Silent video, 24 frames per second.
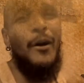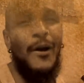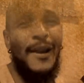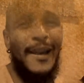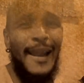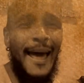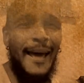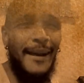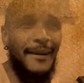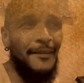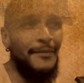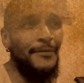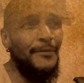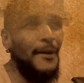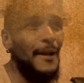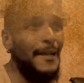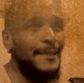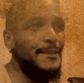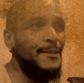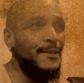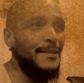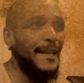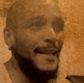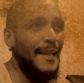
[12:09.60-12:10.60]
a lot of
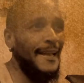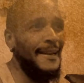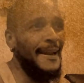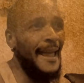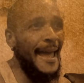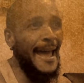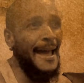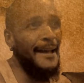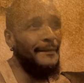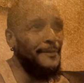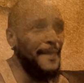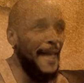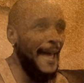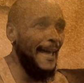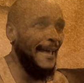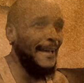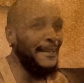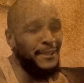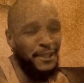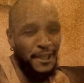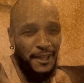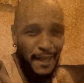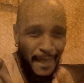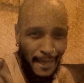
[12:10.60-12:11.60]
us didn't have that
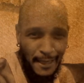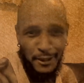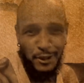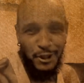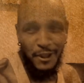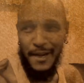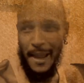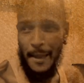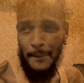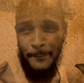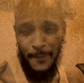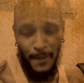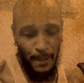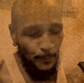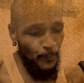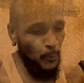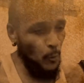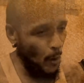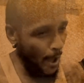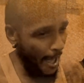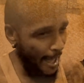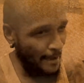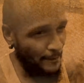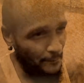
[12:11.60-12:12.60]
education that people
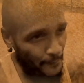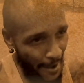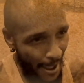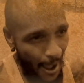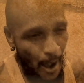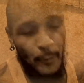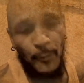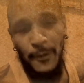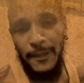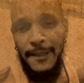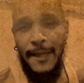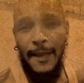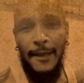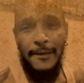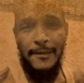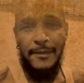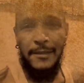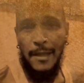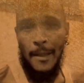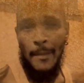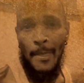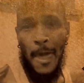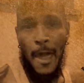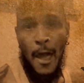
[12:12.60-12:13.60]
have nowadays.
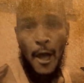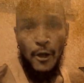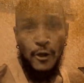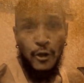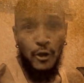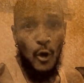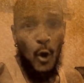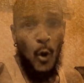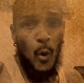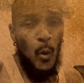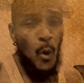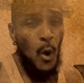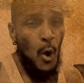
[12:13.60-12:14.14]
So,